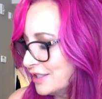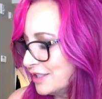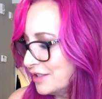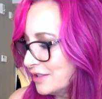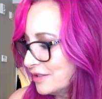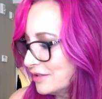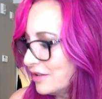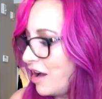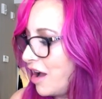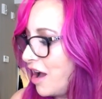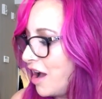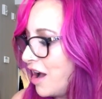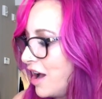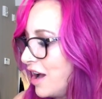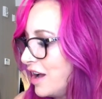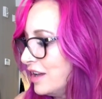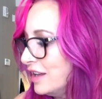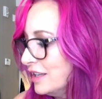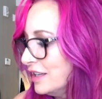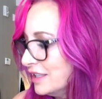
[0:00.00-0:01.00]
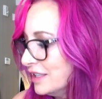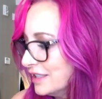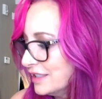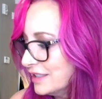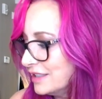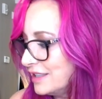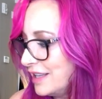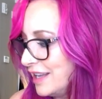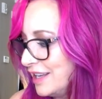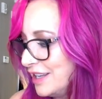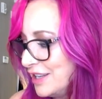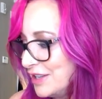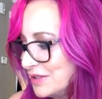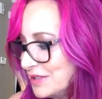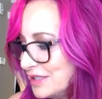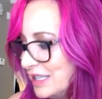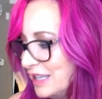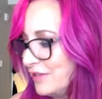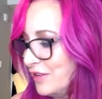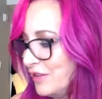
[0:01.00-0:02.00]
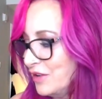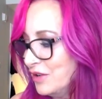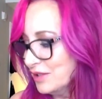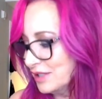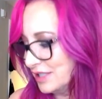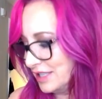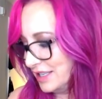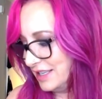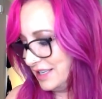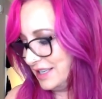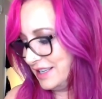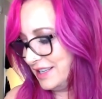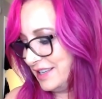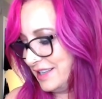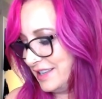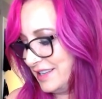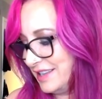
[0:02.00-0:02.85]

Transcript: too. Thank you, Steve Olson.